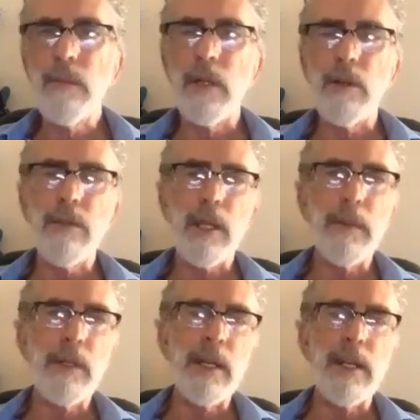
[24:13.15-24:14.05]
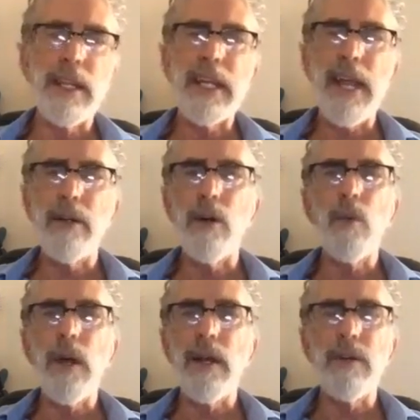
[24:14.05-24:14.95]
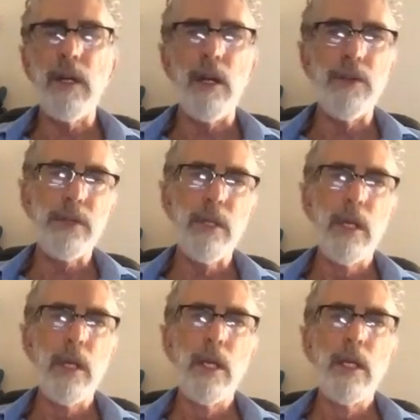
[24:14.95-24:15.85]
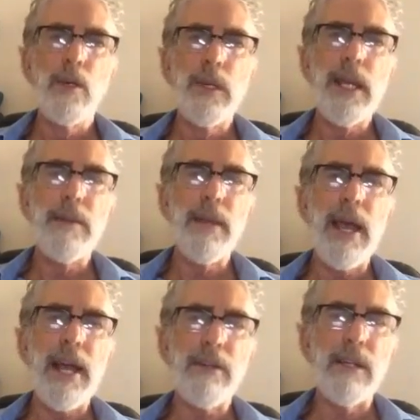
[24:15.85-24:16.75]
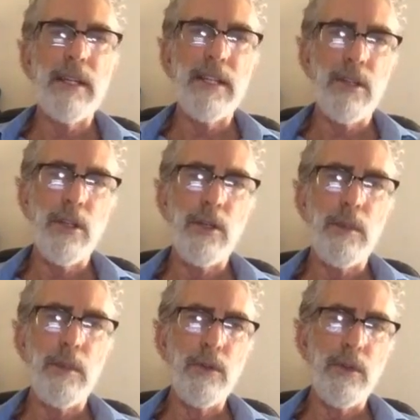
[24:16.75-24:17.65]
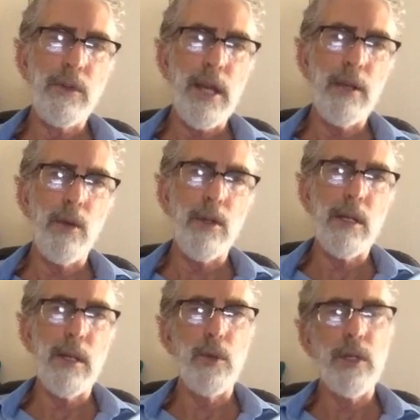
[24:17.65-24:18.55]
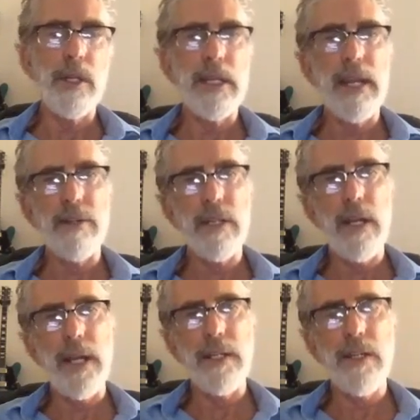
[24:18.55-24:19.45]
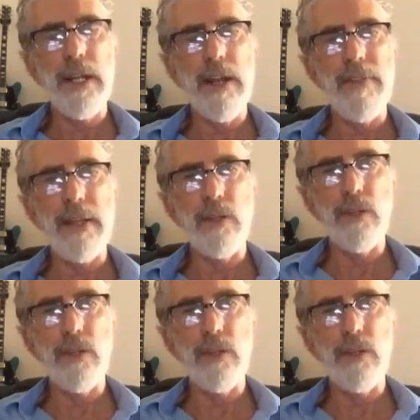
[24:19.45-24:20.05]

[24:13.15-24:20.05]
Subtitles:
thing into the canter or whatever else, till we get him to actually listen to you and move those hindquarters a little more to the outside. Stay on that little